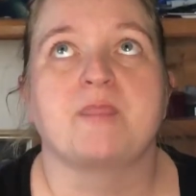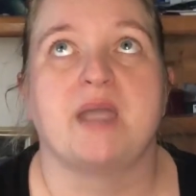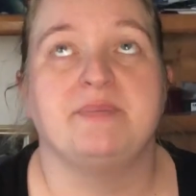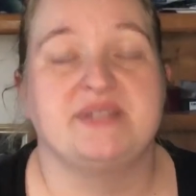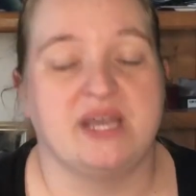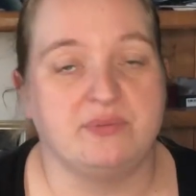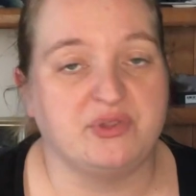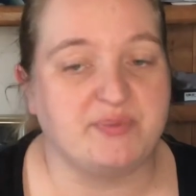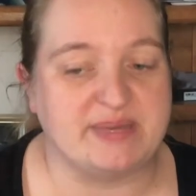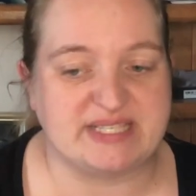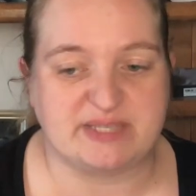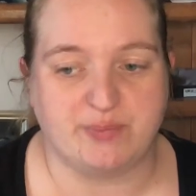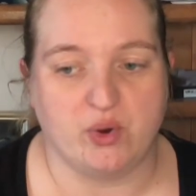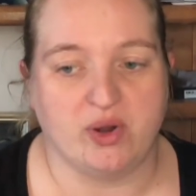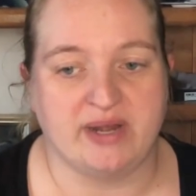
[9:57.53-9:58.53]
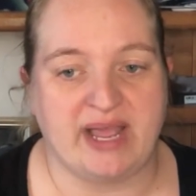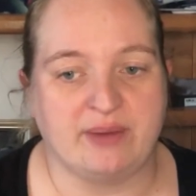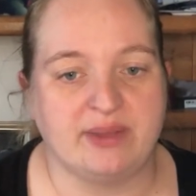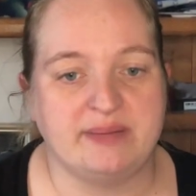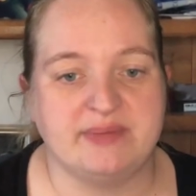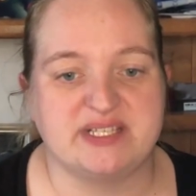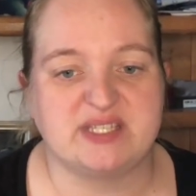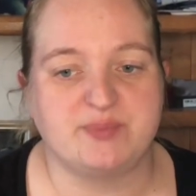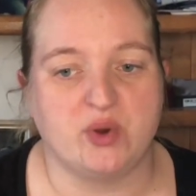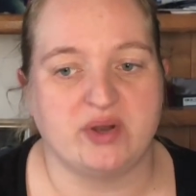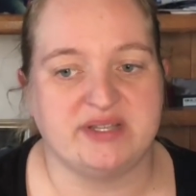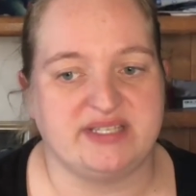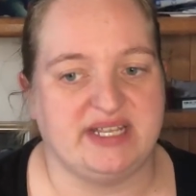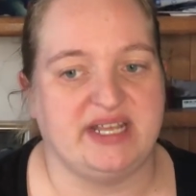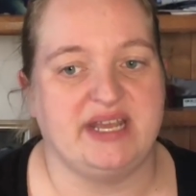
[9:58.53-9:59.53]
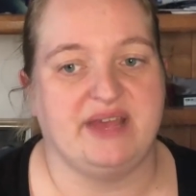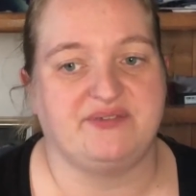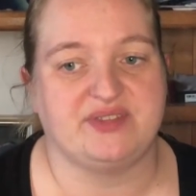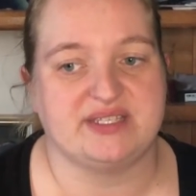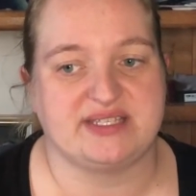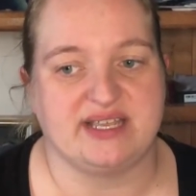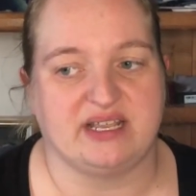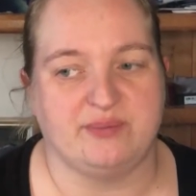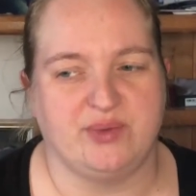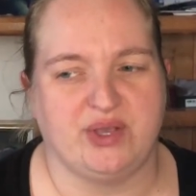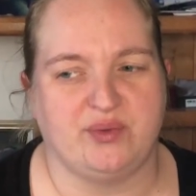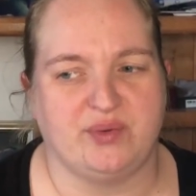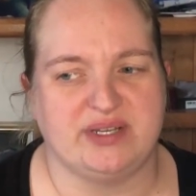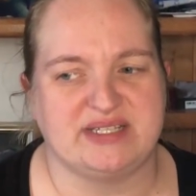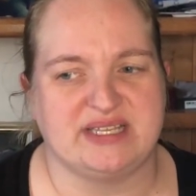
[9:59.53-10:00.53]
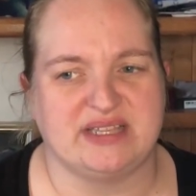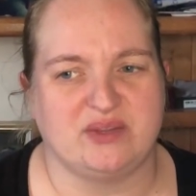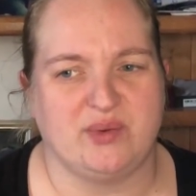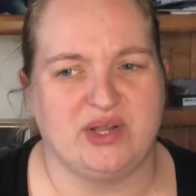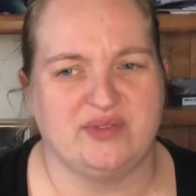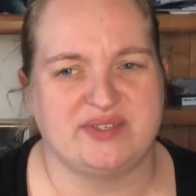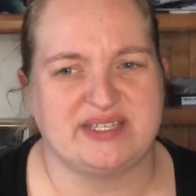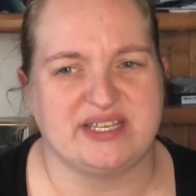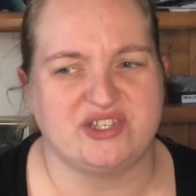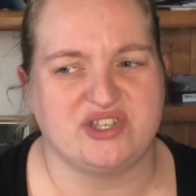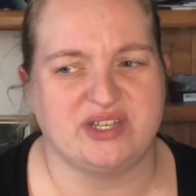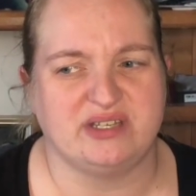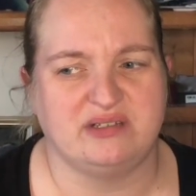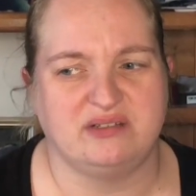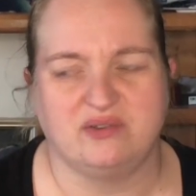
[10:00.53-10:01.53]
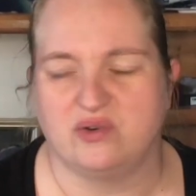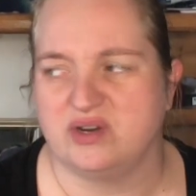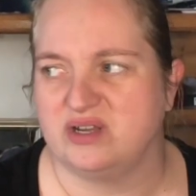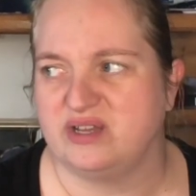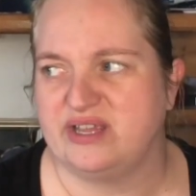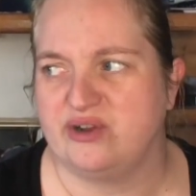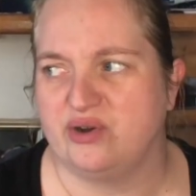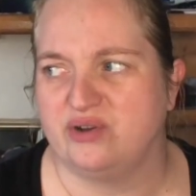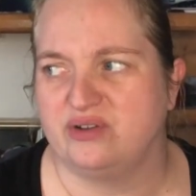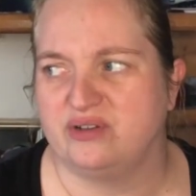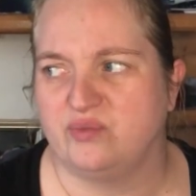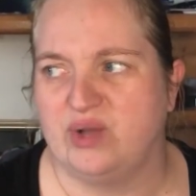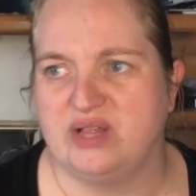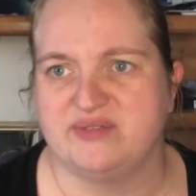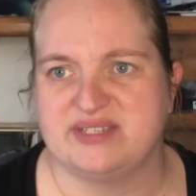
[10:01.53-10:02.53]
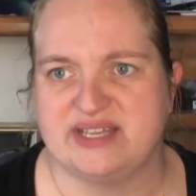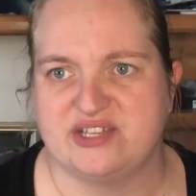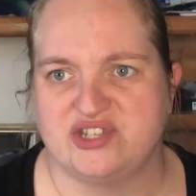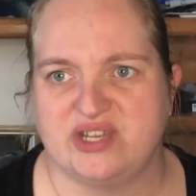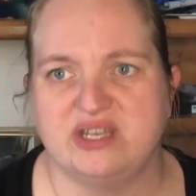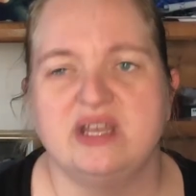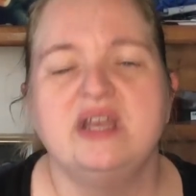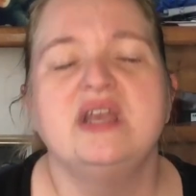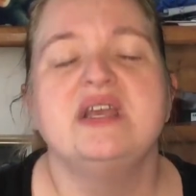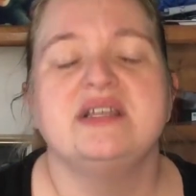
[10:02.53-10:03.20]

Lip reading: I'm done with Mistborn. I read Mistborn, DNF'd the second book. What is that? The Well of Ascension? Well of Ascension.